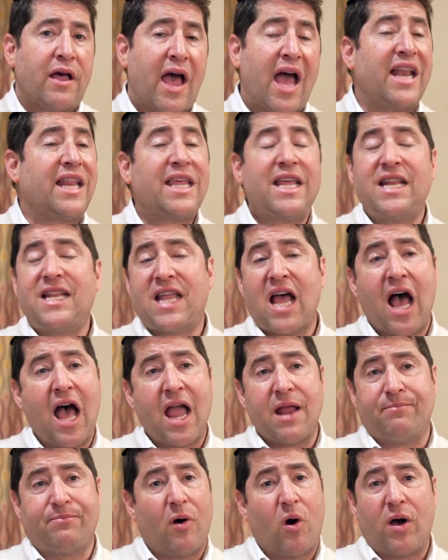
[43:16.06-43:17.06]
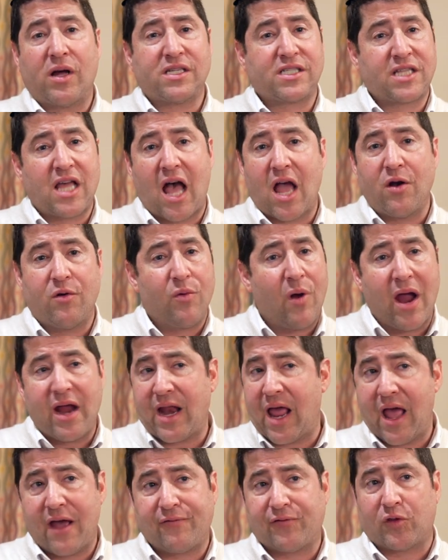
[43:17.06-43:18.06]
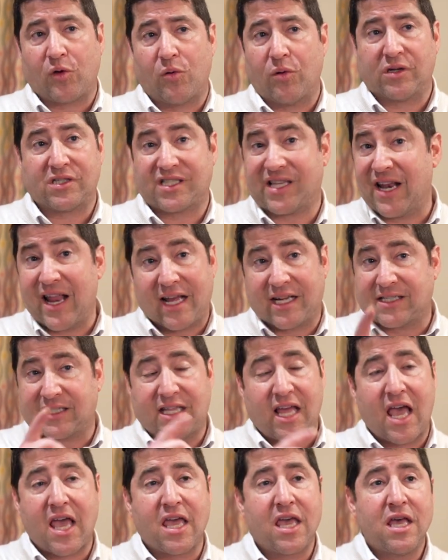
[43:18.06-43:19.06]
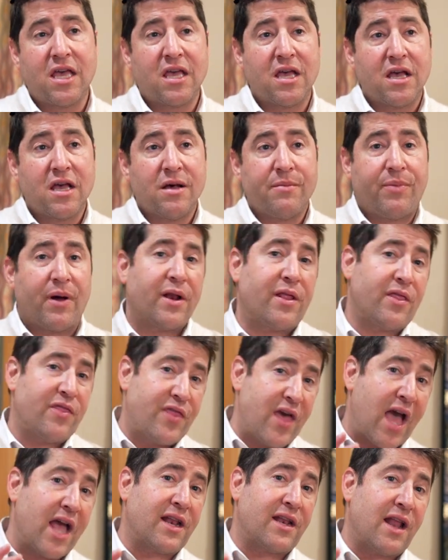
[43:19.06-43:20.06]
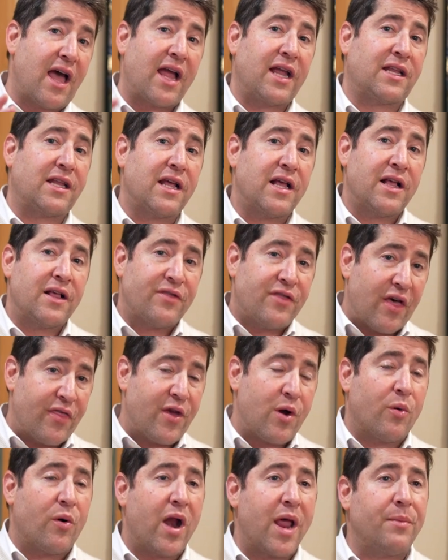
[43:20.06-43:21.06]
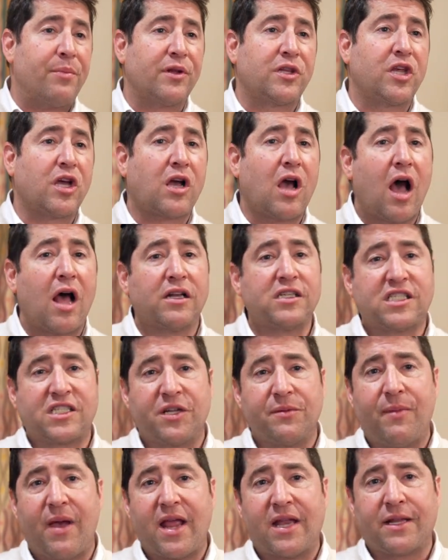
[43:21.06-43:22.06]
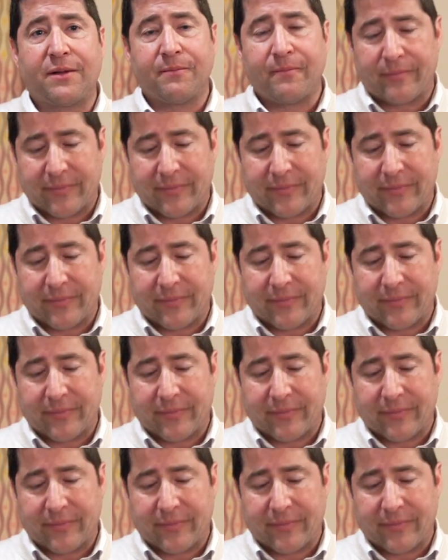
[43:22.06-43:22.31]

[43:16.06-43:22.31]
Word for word: And he died, Boaz died right afterwards, the next day. But that night that they were able to consummate,